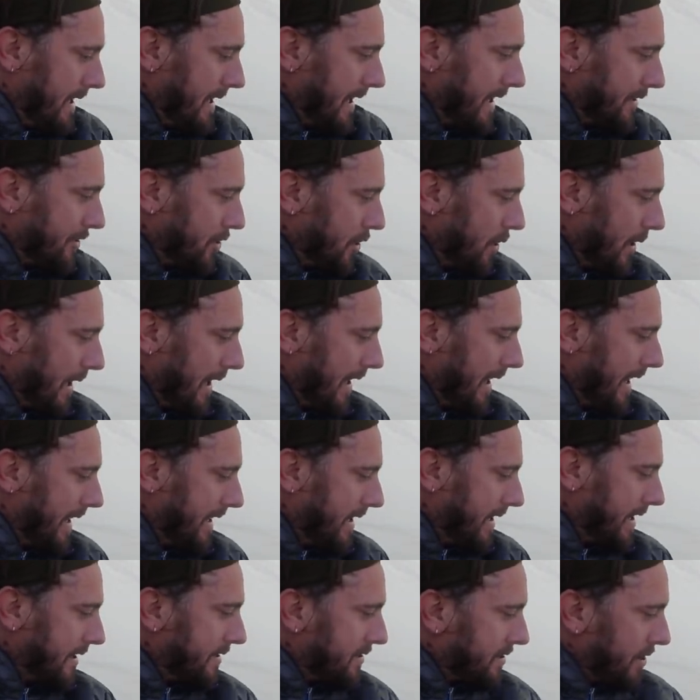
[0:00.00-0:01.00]
I
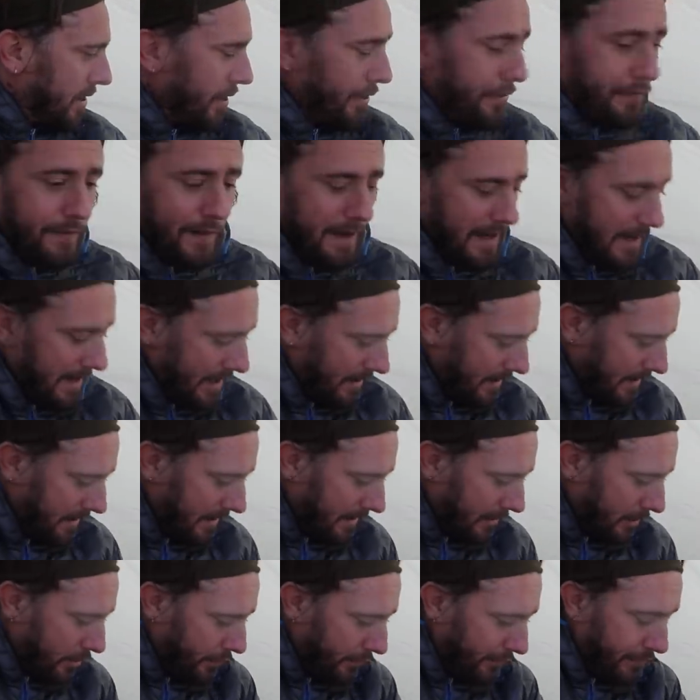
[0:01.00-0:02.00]
like it so far.
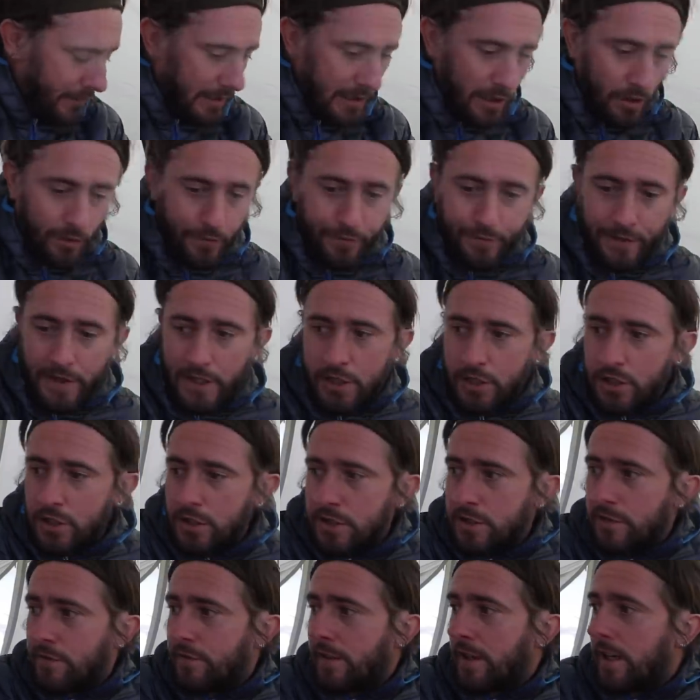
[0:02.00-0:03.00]
I love the little
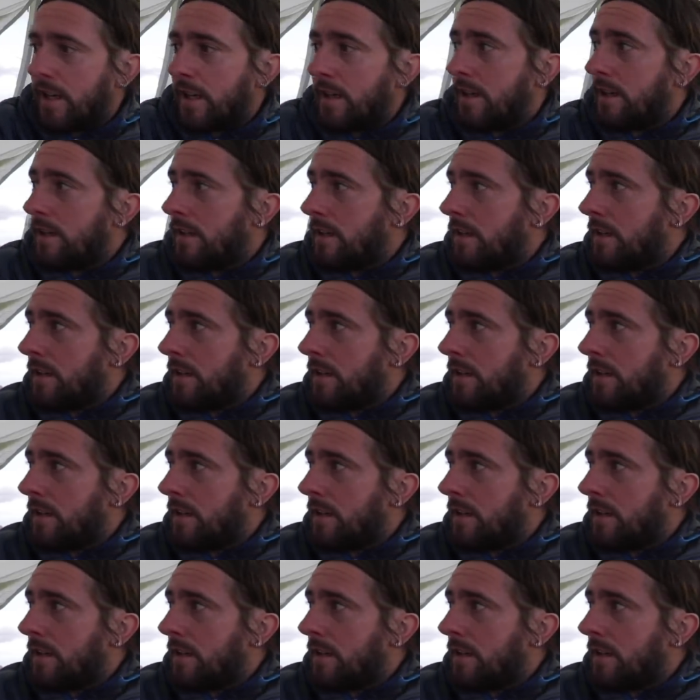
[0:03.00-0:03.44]
features of it.